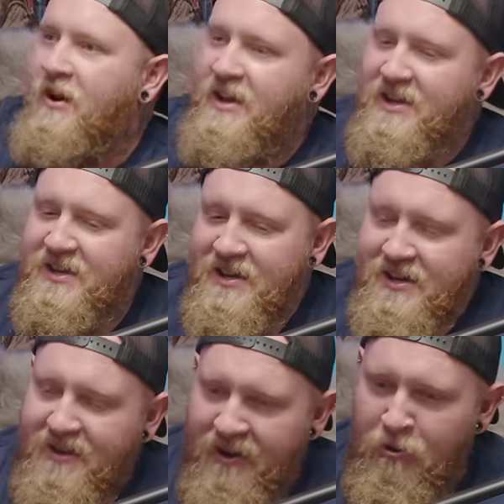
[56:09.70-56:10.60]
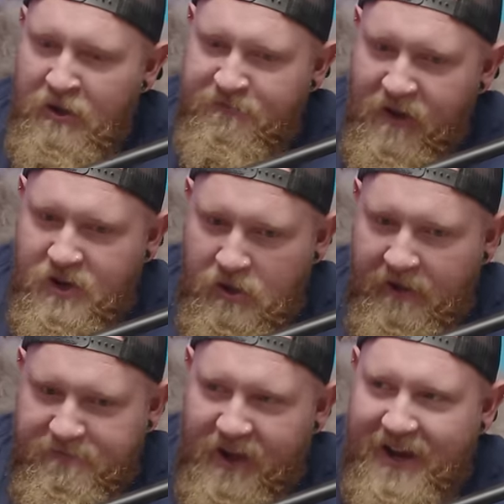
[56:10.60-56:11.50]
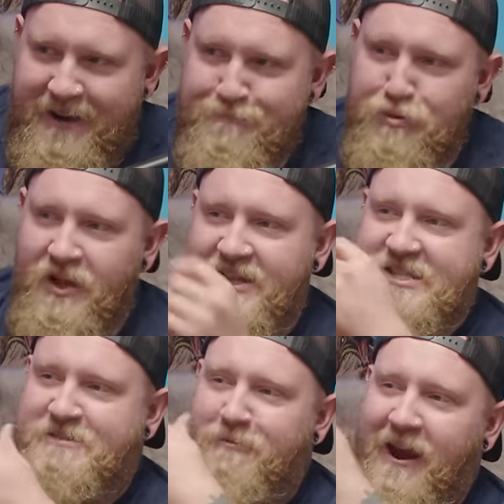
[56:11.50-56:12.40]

away. Holy fuck! Blood